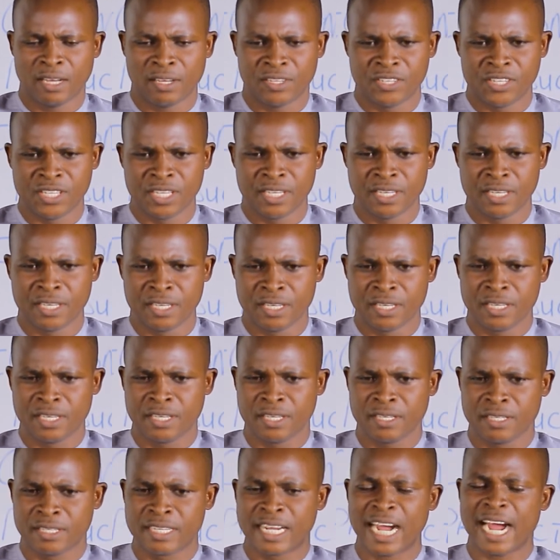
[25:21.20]

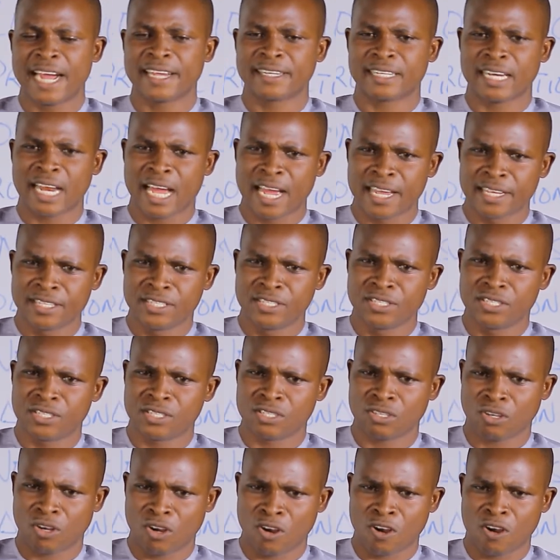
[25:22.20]
the
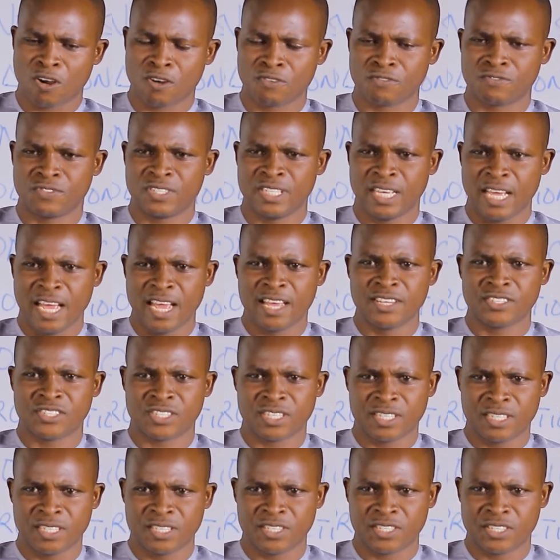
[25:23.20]
guidelines of the
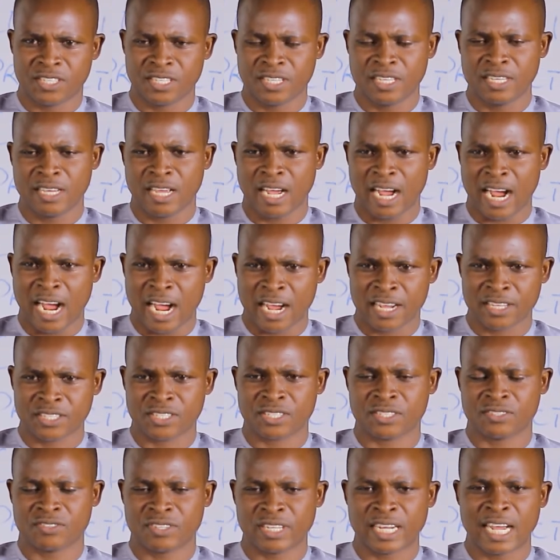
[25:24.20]
NCDC
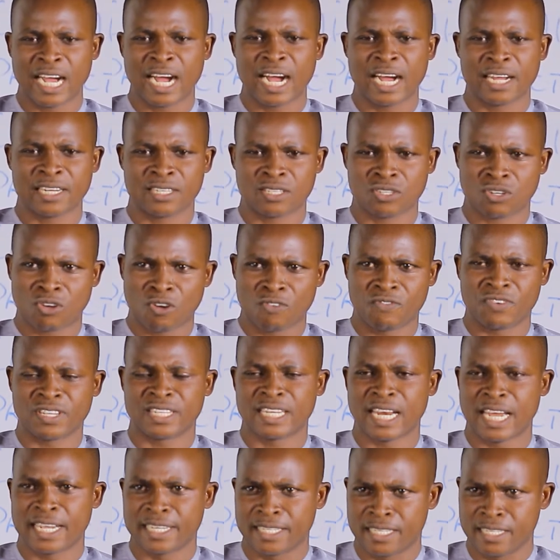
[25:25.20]
as regards
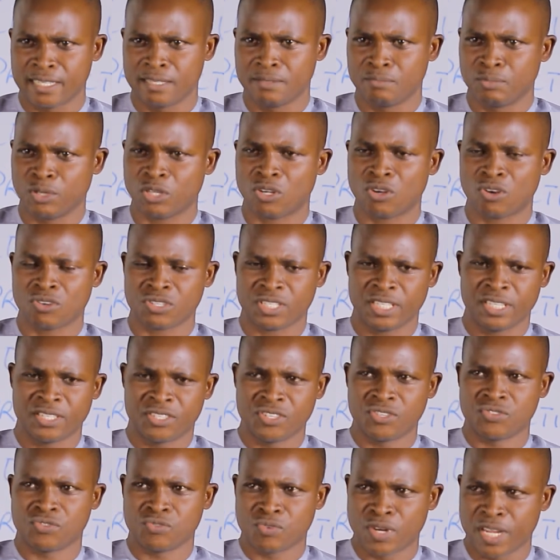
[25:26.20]
COVID-19 because
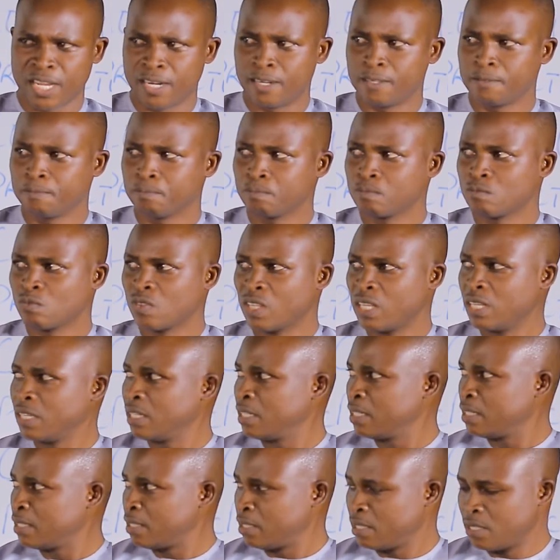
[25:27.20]
it is real.
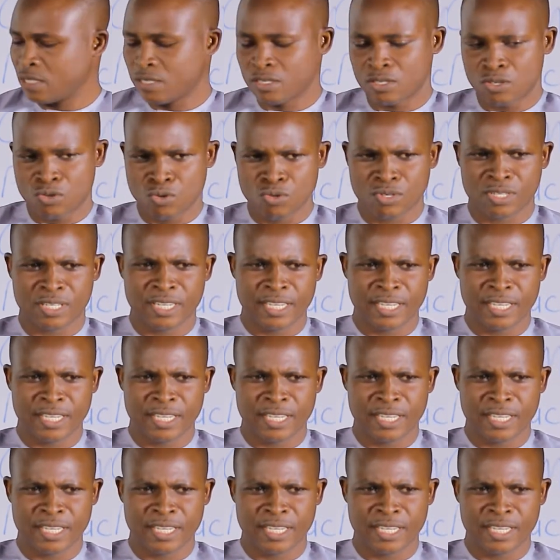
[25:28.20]
Good